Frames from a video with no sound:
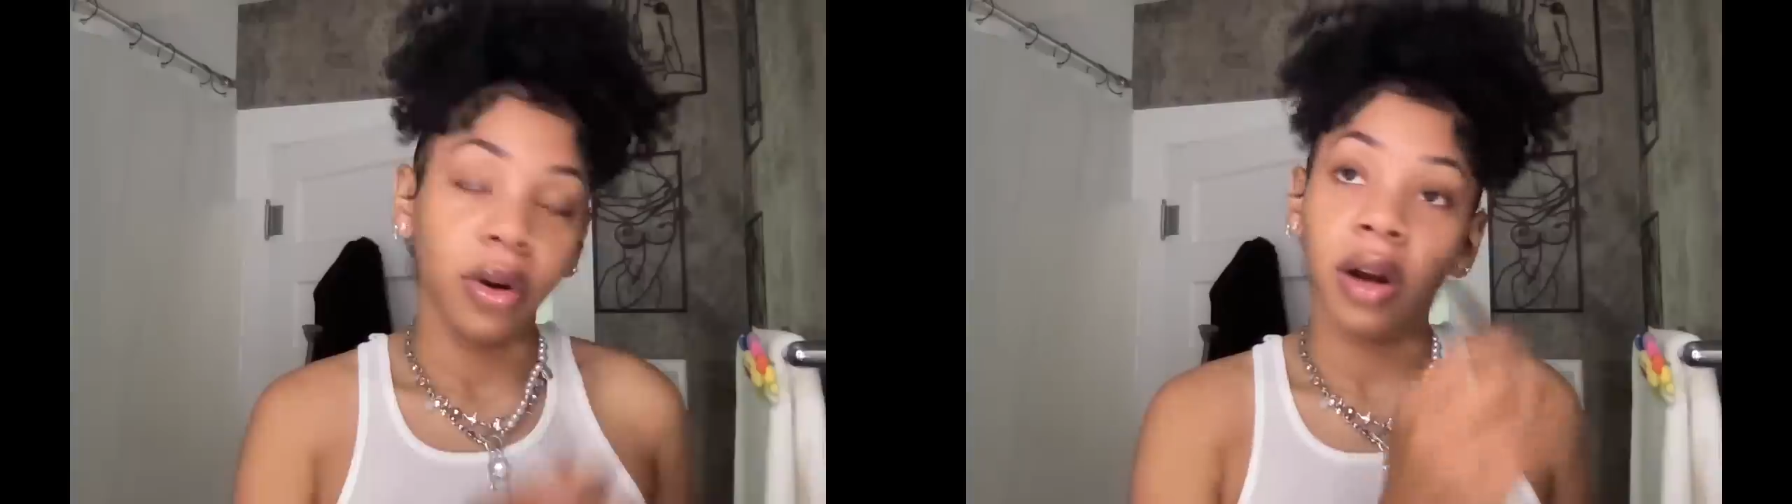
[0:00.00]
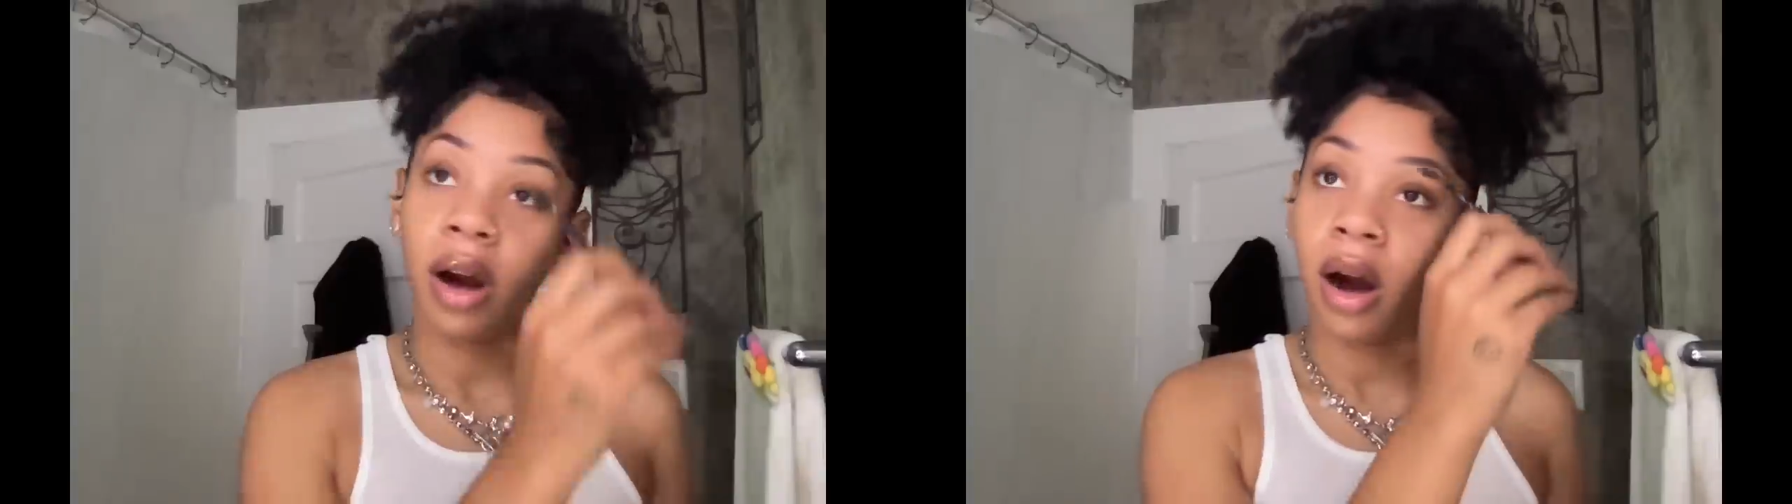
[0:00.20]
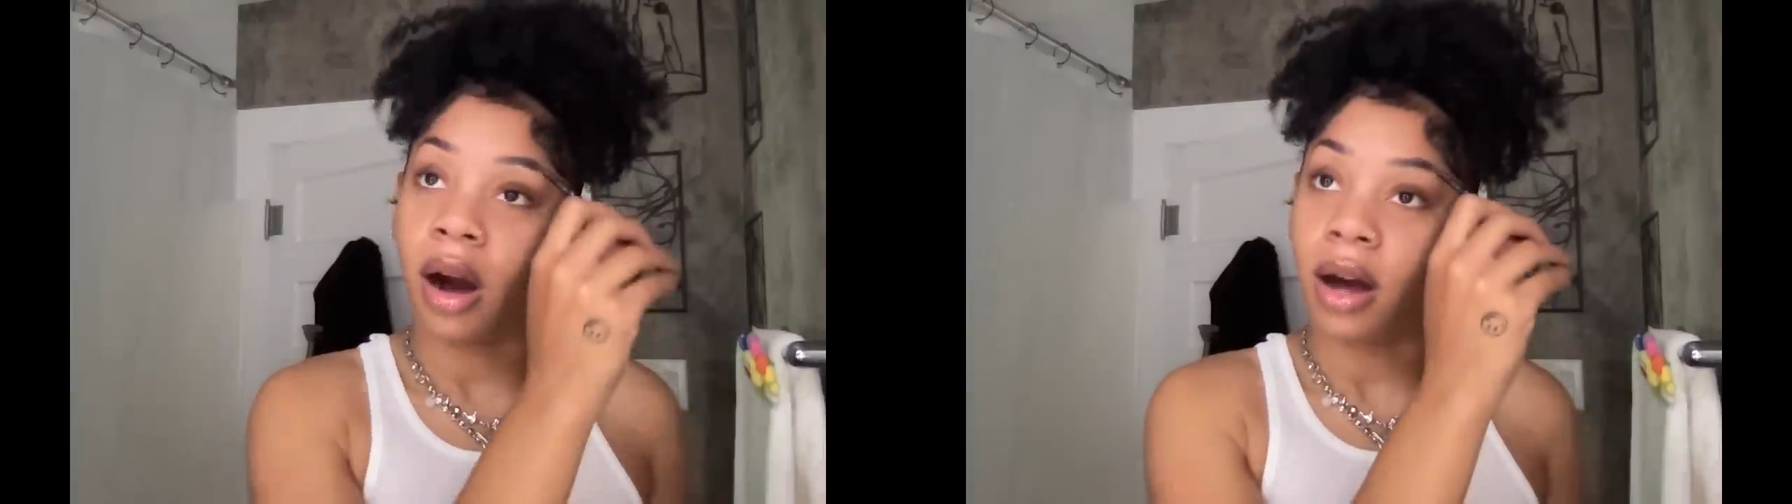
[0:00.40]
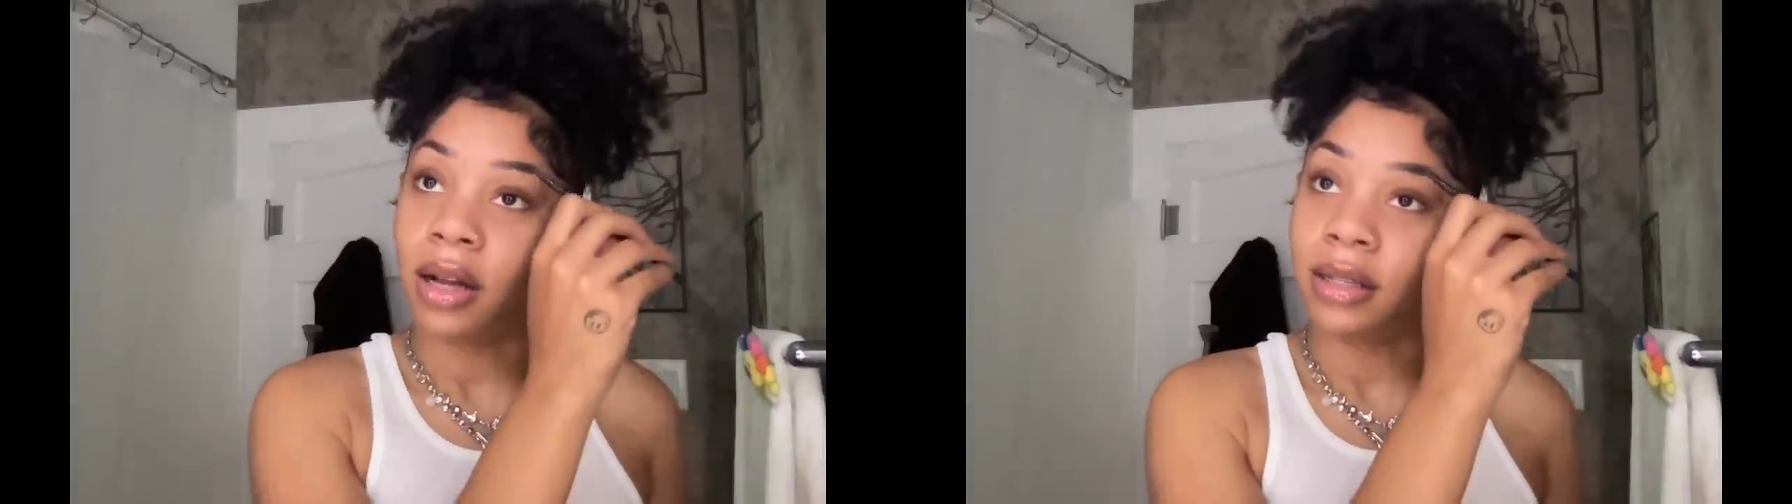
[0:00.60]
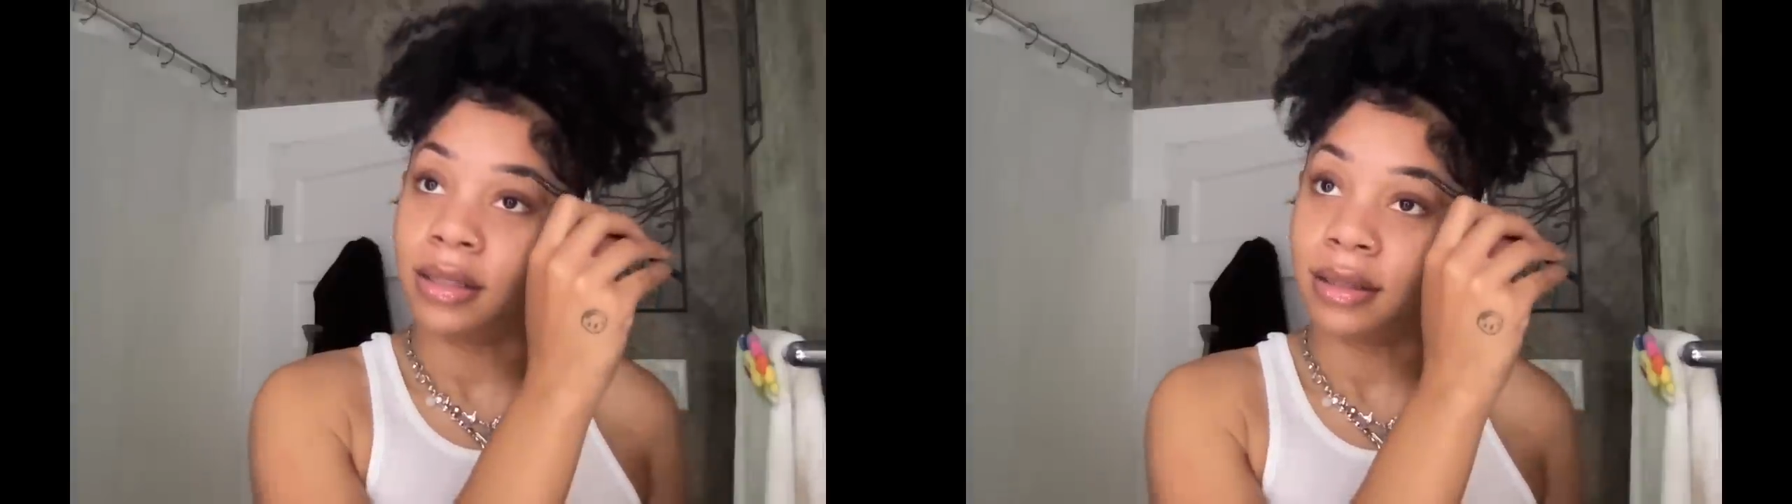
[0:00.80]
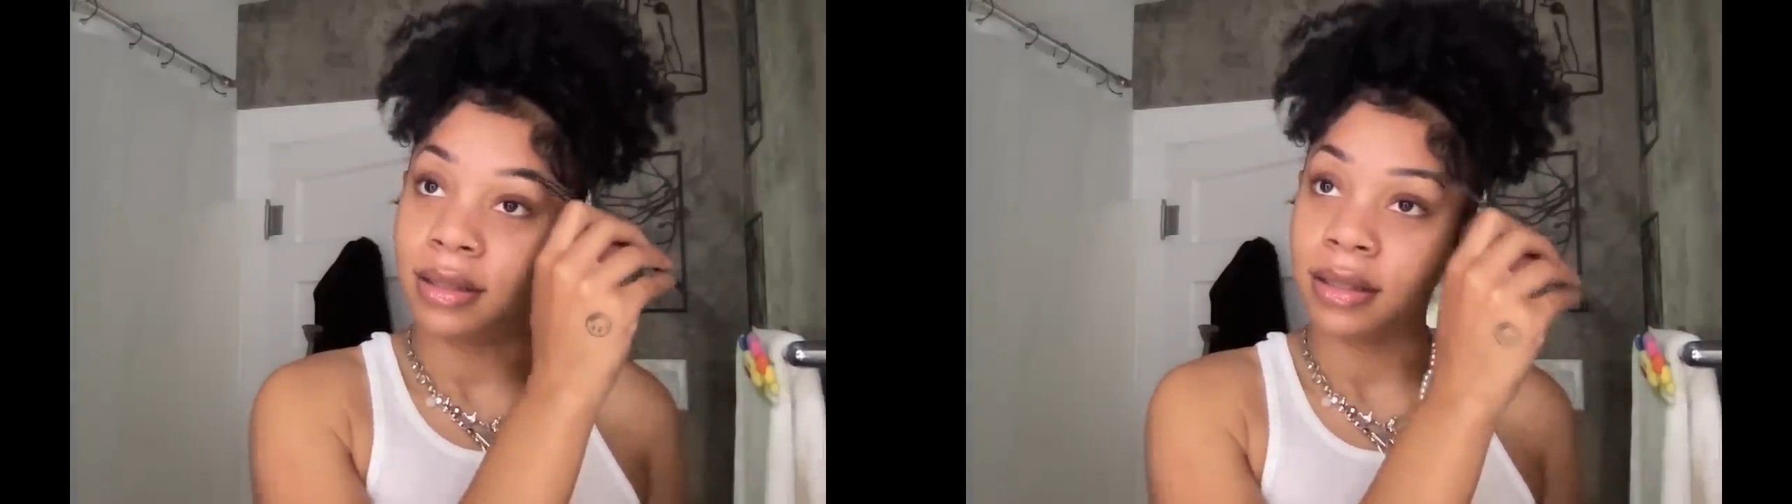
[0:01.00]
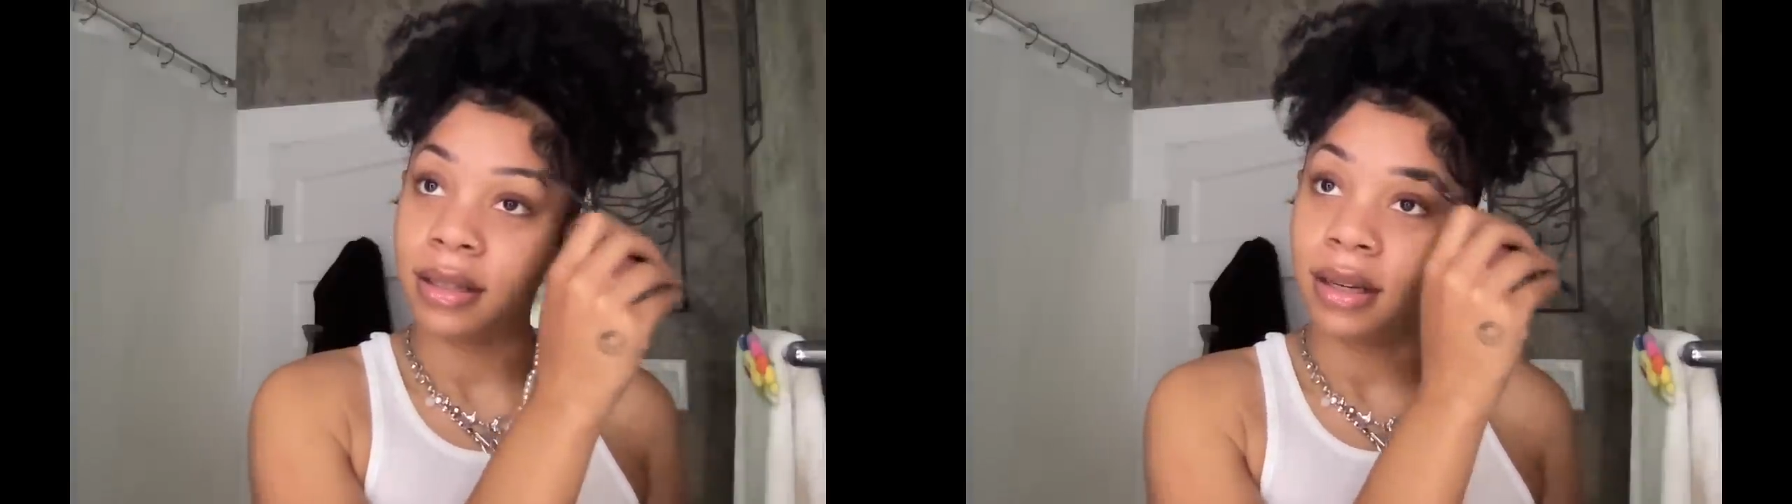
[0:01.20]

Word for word: caused